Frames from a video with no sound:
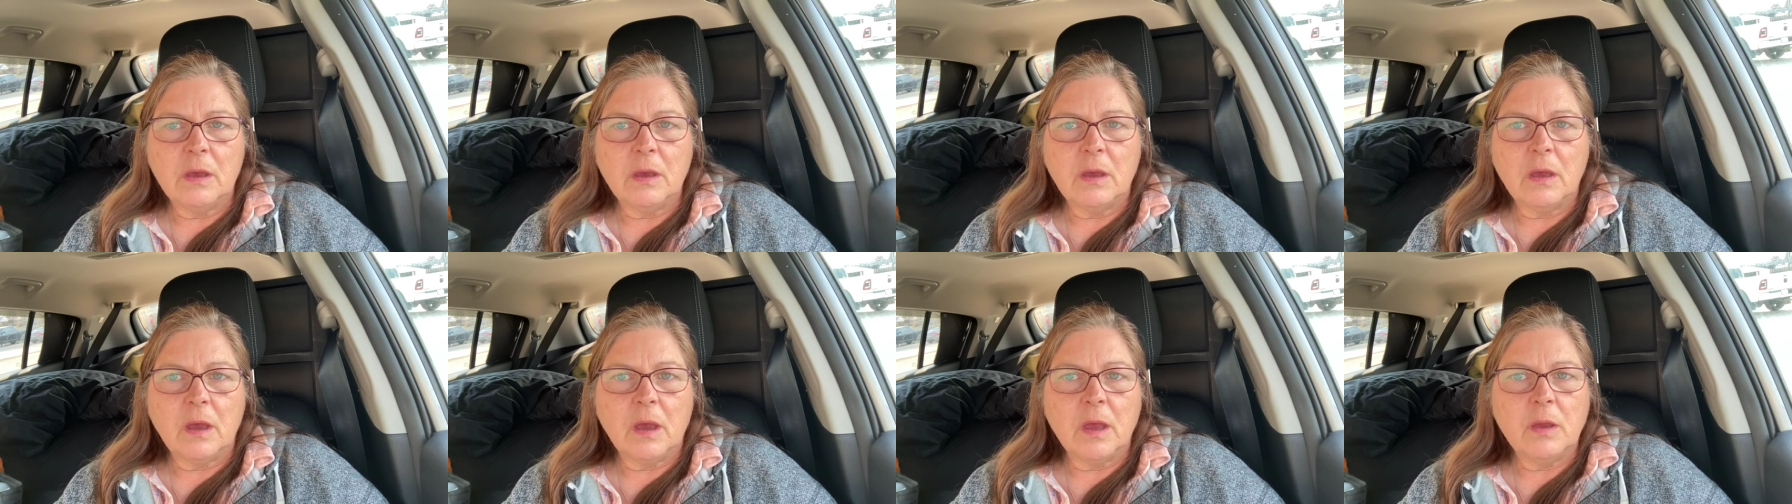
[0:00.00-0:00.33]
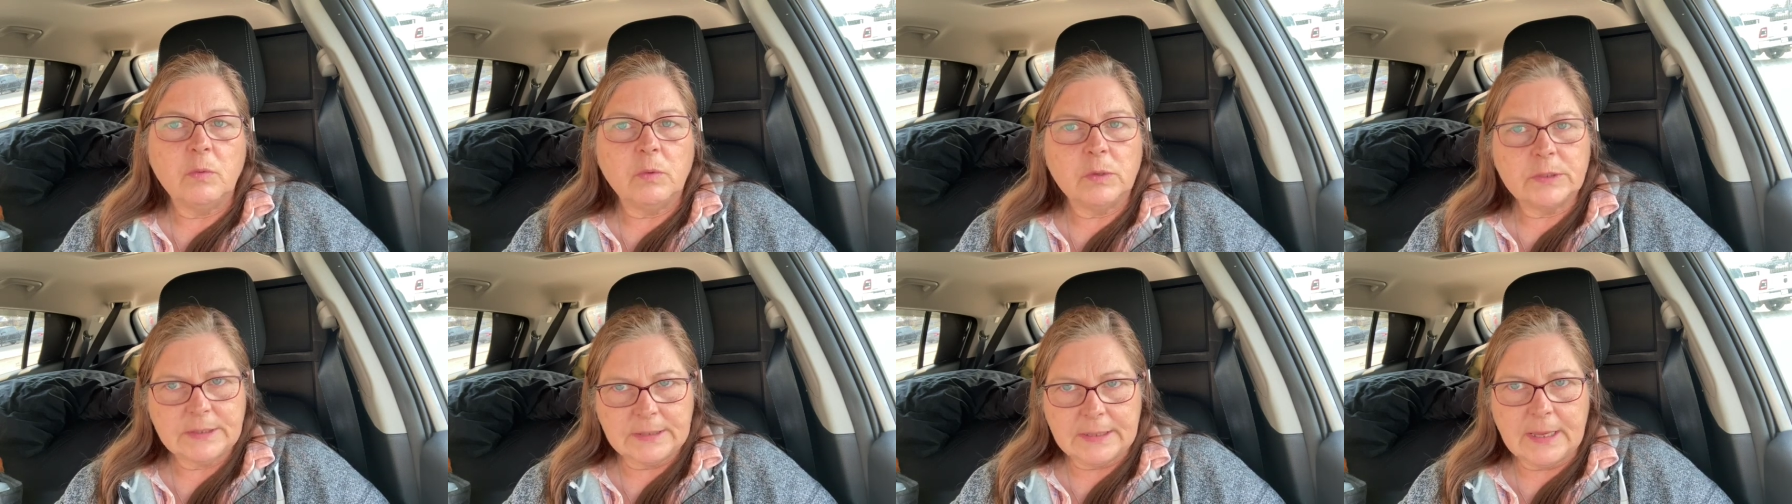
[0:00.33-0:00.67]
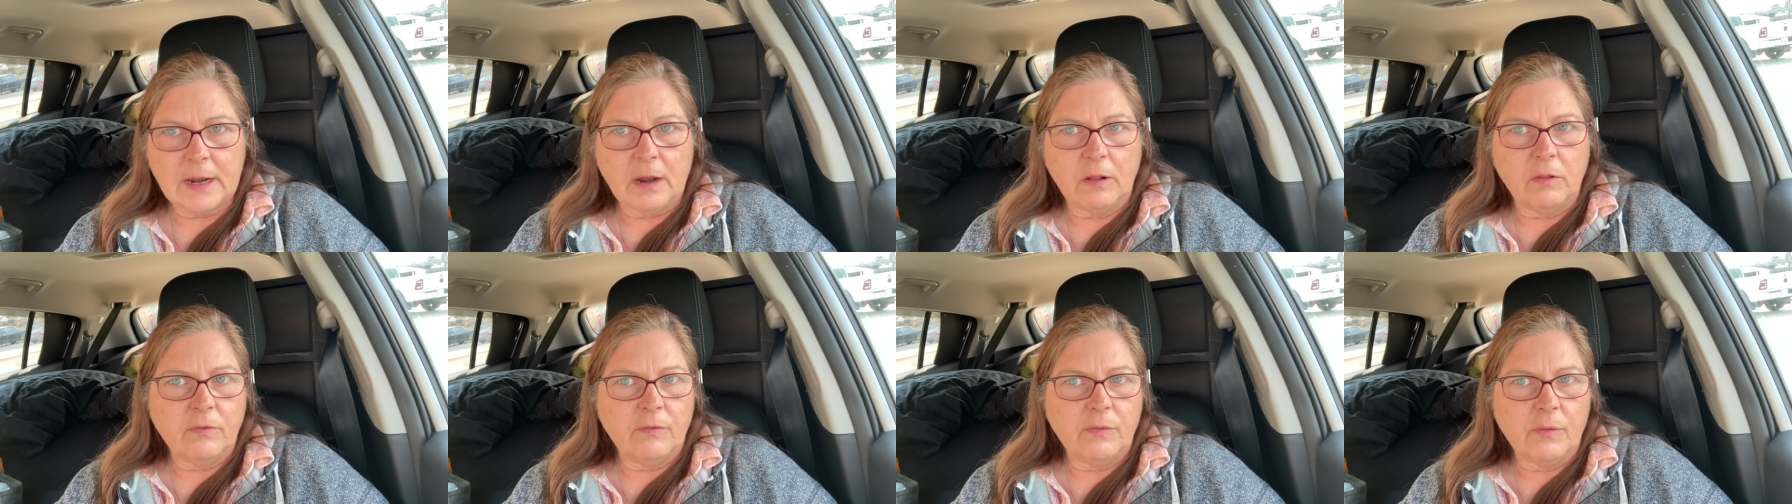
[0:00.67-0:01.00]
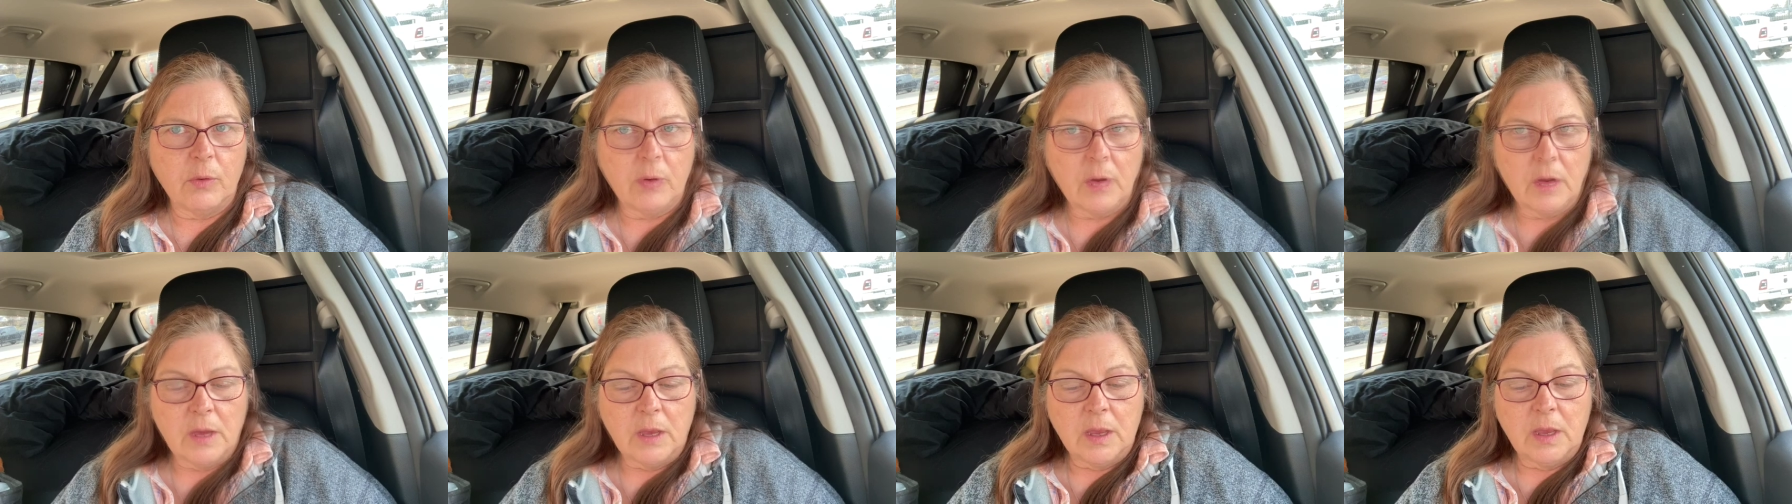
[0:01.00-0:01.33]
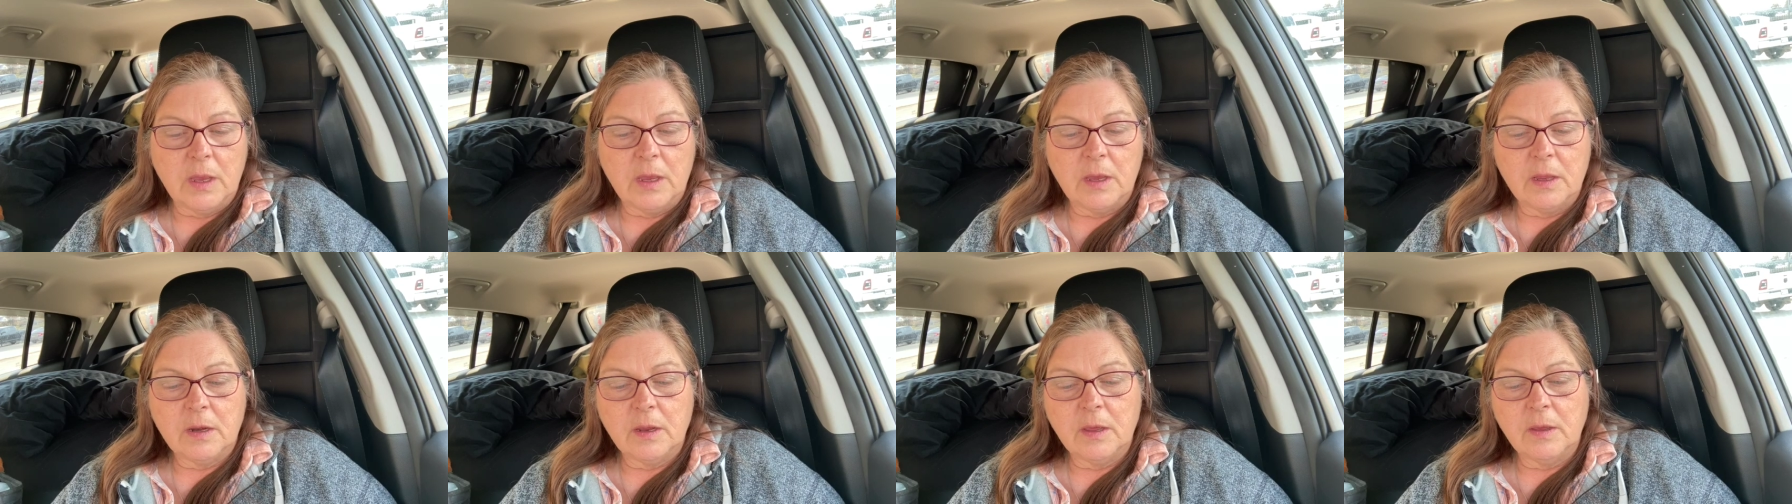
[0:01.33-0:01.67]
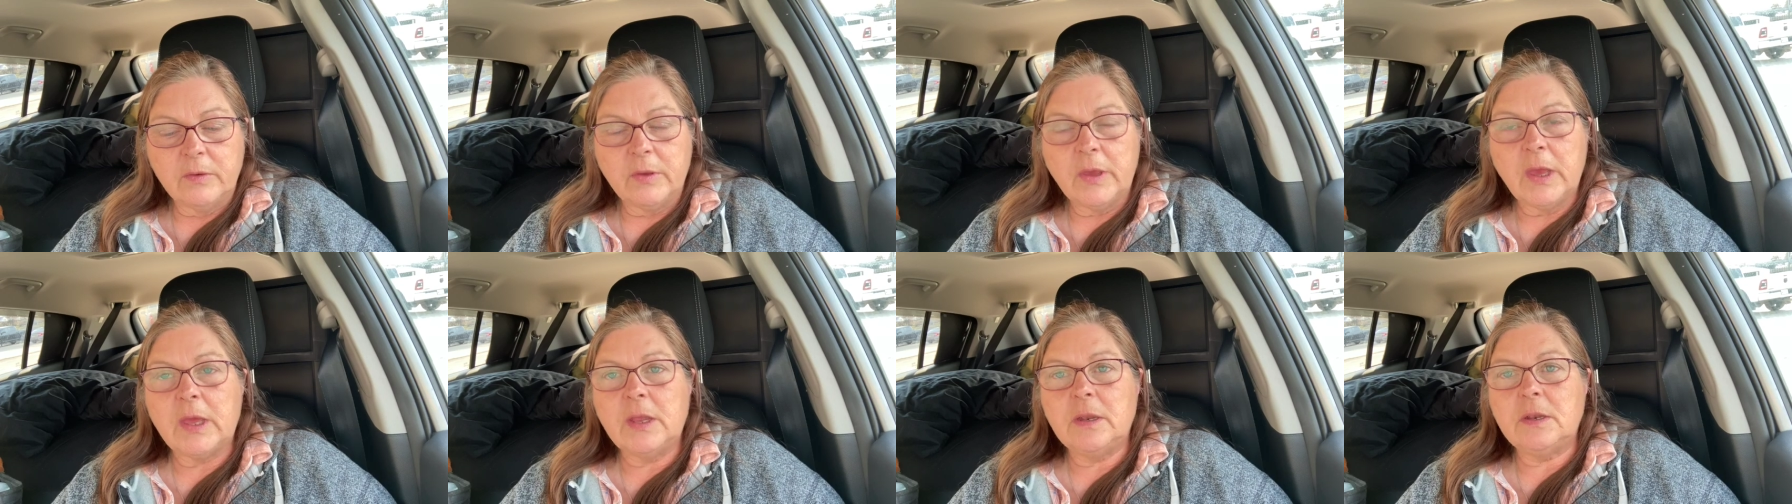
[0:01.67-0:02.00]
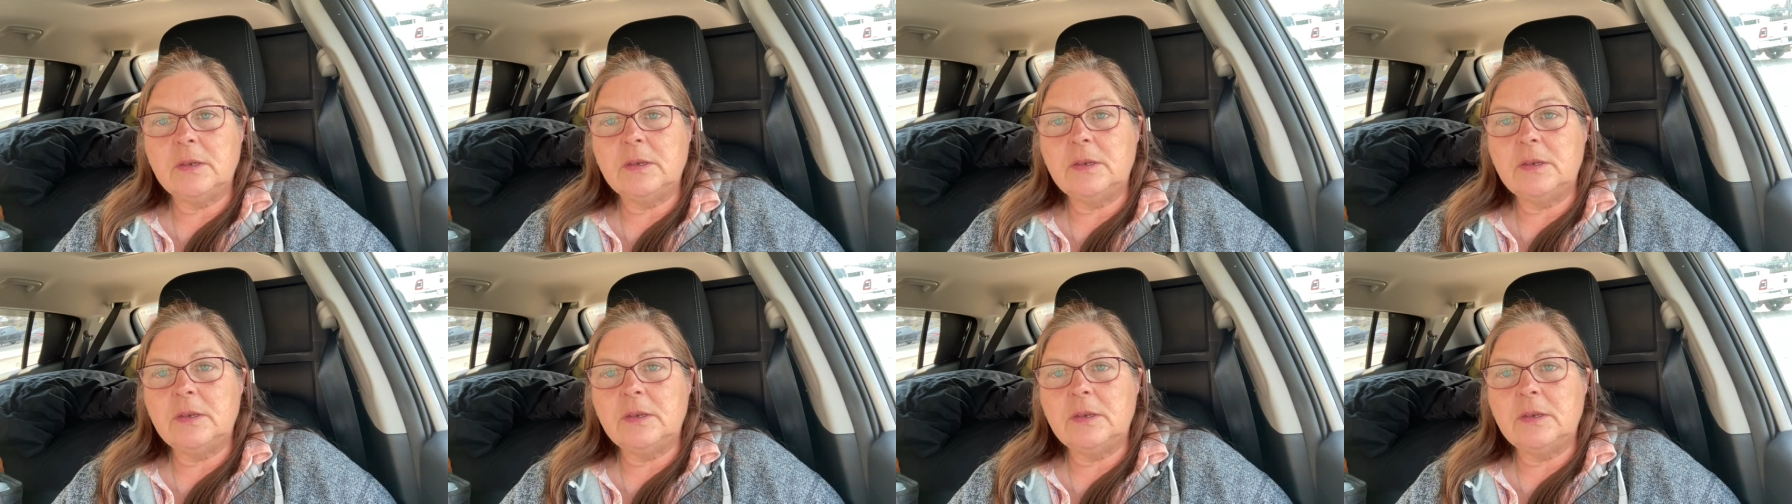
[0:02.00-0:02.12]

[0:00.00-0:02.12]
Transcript: I will settle for. And I get